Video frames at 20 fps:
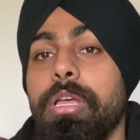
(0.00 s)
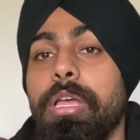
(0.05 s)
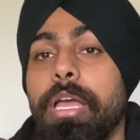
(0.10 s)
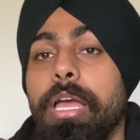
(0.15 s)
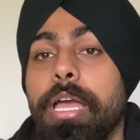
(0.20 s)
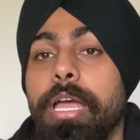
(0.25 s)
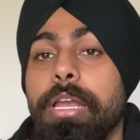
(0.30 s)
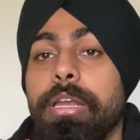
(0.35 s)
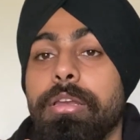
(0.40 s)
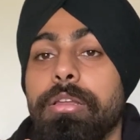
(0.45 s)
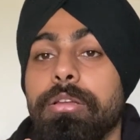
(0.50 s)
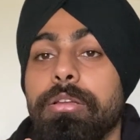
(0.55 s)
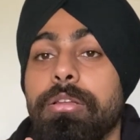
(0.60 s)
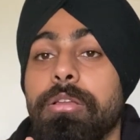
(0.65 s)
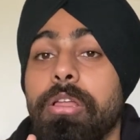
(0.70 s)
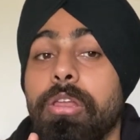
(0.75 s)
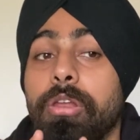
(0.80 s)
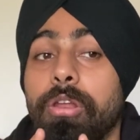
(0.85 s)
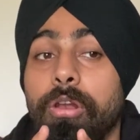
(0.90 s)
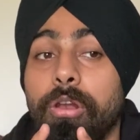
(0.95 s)
And
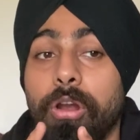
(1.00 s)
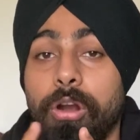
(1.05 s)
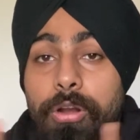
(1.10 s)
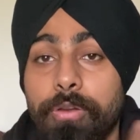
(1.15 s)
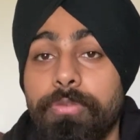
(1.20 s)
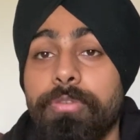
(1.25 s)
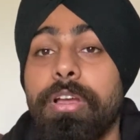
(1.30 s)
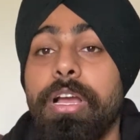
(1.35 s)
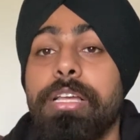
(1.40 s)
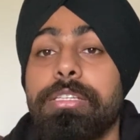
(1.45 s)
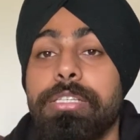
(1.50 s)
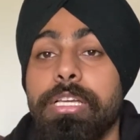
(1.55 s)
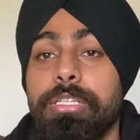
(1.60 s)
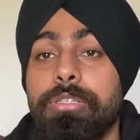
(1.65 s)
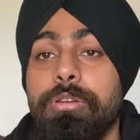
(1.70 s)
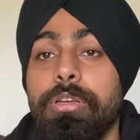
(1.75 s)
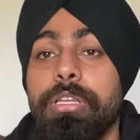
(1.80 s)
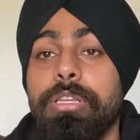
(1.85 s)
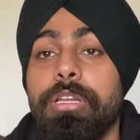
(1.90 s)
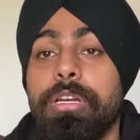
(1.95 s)
a lot of guys
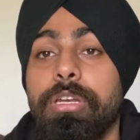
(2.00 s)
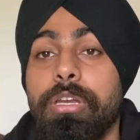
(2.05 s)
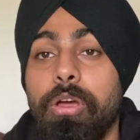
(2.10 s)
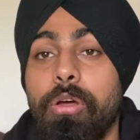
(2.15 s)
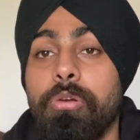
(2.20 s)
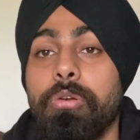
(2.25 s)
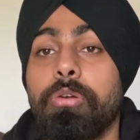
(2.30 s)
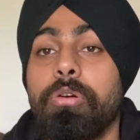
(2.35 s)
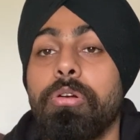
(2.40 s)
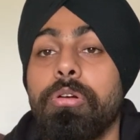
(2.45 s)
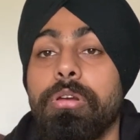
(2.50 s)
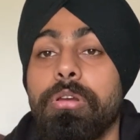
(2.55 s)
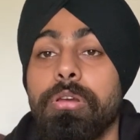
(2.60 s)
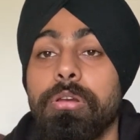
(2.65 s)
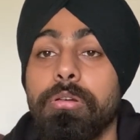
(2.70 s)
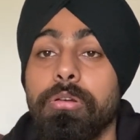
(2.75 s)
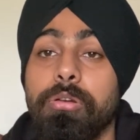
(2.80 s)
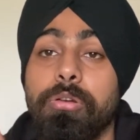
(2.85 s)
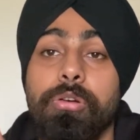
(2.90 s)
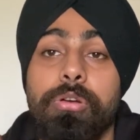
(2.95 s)
actually in the town got
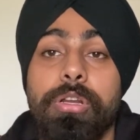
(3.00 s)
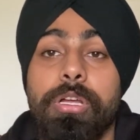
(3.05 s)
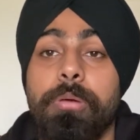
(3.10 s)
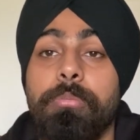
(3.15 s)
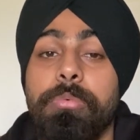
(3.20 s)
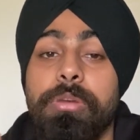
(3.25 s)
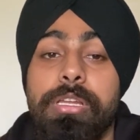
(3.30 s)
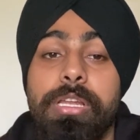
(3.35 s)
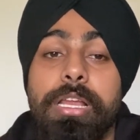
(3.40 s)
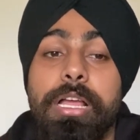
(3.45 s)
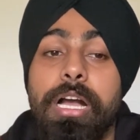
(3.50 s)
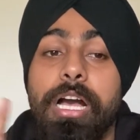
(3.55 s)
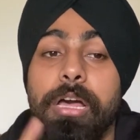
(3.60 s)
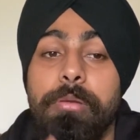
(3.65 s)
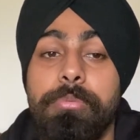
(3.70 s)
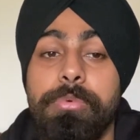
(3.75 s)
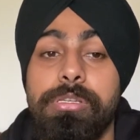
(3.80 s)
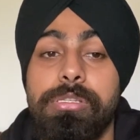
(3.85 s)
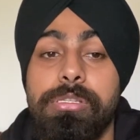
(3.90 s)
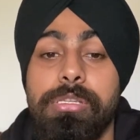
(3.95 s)
good companies like
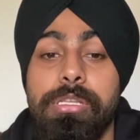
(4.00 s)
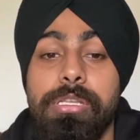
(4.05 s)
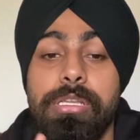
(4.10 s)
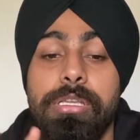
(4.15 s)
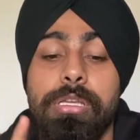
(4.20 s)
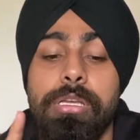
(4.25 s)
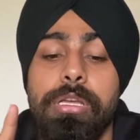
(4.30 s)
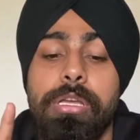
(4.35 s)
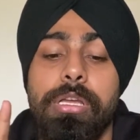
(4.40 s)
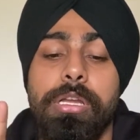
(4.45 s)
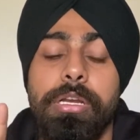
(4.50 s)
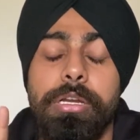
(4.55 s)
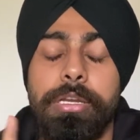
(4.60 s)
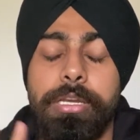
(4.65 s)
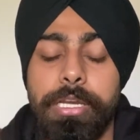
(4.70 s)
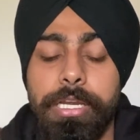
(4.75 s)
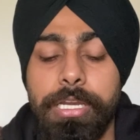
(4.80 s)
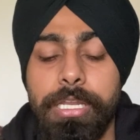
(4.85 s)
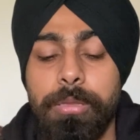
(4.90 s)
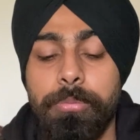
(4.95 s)
RBC,
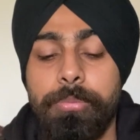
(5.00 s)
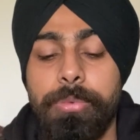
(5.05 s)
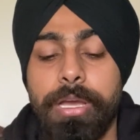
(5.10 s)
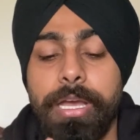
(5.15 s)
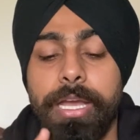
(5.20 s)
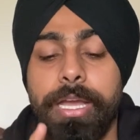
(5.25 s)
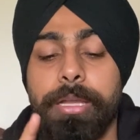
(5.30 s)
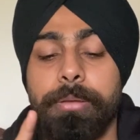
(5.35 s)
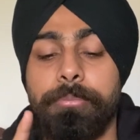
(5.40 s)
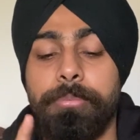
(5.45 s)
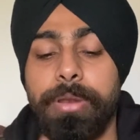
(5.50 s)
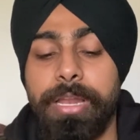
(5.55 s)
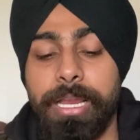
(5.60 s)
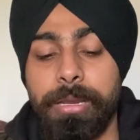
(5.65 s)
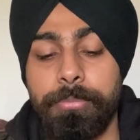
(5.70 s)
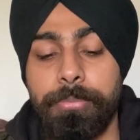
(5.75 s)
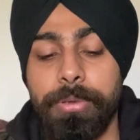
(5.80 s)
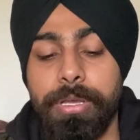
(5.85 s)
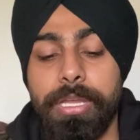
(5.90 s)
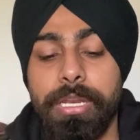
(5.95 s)
TD Bank,
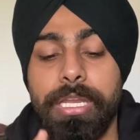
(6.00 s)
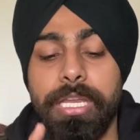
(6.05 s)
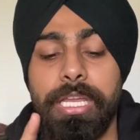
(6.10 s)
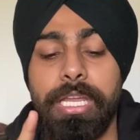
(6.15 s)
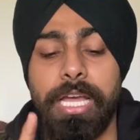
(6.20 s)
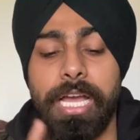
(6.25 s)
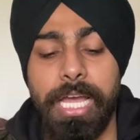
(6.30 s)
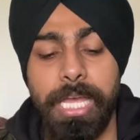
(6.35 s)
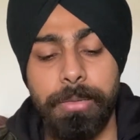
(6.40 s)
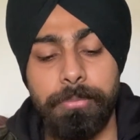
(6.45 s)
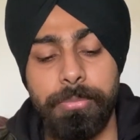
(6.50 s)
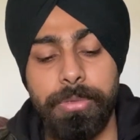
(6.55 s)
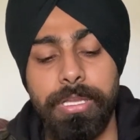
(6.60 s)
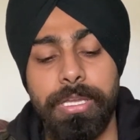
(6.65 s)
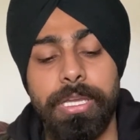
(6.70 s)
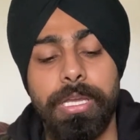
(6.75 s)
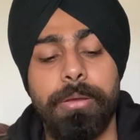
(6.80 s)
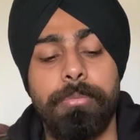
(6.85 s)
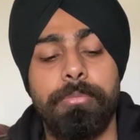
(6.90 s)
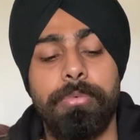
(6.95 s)
BlackBerry,
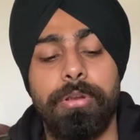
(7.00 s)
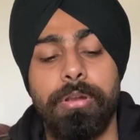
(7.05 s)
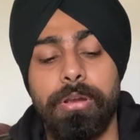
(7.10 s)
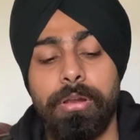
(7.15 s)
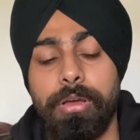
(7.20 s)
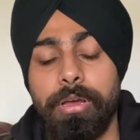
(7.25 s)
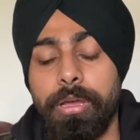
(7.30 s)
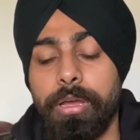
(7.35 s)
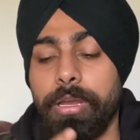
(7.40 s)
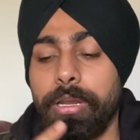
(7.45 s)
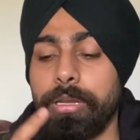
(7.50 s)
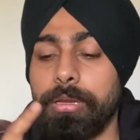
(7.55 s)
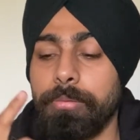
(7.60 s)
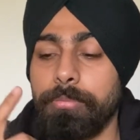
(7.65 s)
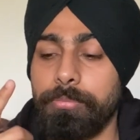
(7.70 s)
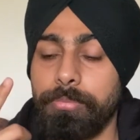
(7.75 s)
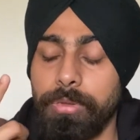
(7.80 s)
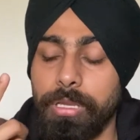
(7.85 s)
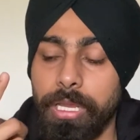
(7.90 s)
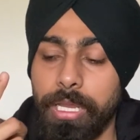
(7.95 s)
IBM, Deloitte,
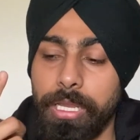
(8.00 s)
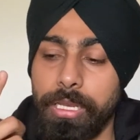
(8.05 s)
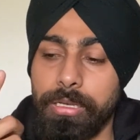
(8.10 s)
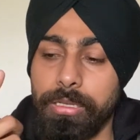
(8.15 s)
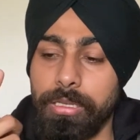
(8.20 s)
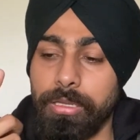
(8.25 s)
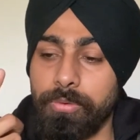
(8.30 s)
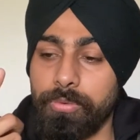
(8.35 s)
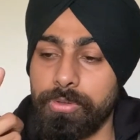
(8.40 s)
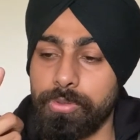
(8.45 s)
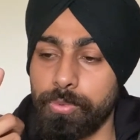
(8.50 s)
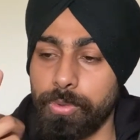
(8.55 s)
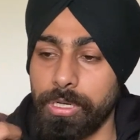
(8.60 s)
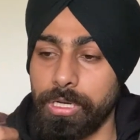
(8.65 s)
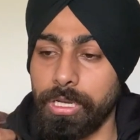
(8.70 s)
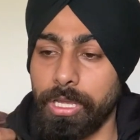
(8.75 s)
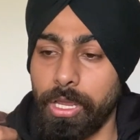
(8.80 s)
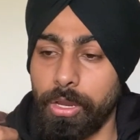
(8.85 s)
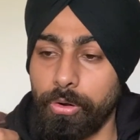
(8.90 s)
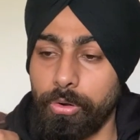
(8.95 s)
and there was
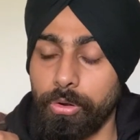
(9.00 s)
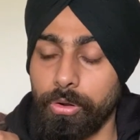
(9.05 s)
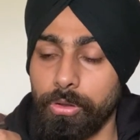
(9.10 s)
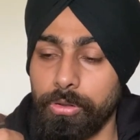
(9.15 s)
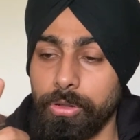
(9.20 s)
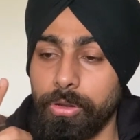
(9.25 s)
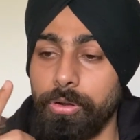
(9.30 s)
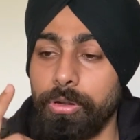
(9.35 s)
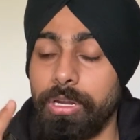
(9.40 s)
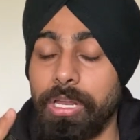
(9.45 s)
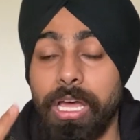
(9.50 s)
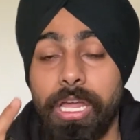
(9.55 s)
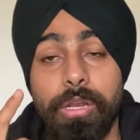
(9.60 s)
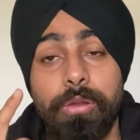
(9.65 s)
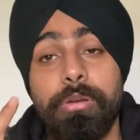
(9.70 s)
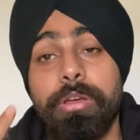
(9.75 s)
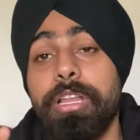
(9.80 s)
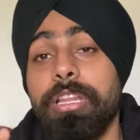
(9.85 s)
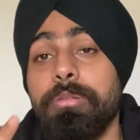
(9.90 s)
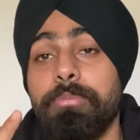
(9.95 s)
one guy who got on the
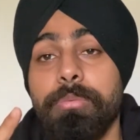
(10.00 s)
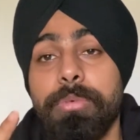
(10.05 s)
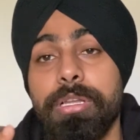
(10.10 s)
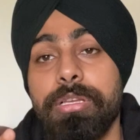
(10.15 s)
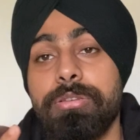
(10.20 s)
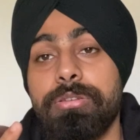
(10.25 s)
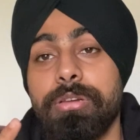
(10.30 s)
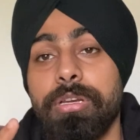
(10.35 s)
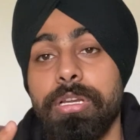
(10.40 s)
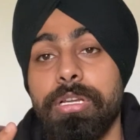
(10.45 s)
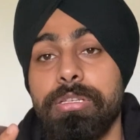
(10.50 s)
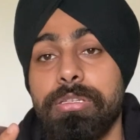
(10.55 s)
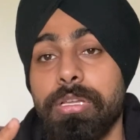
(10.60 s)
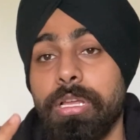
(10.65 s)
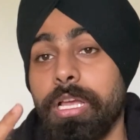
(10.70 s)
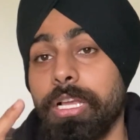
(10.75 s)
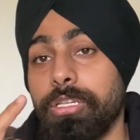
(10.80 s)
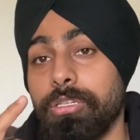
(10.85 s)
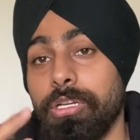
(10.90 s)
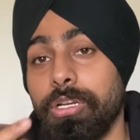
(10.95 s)
Ontario Health Ministry, it's
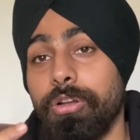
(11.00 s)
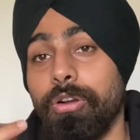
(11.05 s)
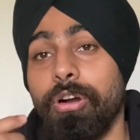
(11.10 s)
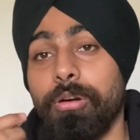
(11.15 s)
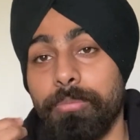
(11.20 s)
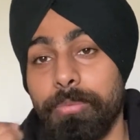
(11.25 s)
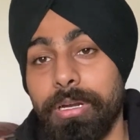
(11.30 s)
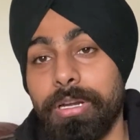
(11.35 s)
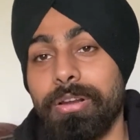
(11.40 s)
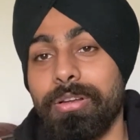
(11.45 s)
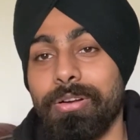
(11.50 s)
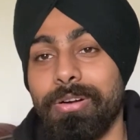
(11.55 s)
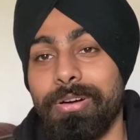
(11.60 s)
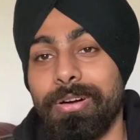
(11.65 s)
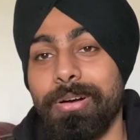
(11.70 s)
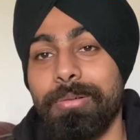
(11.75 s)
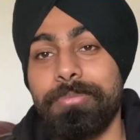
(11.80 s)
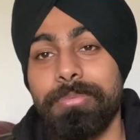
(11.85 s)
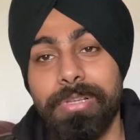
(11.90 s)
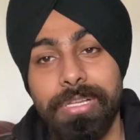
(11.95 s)
actually government
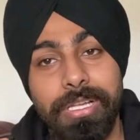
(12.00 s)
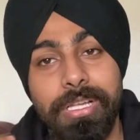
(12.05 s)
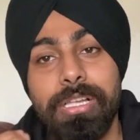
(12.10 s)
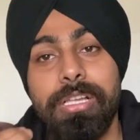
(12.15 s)
co-op.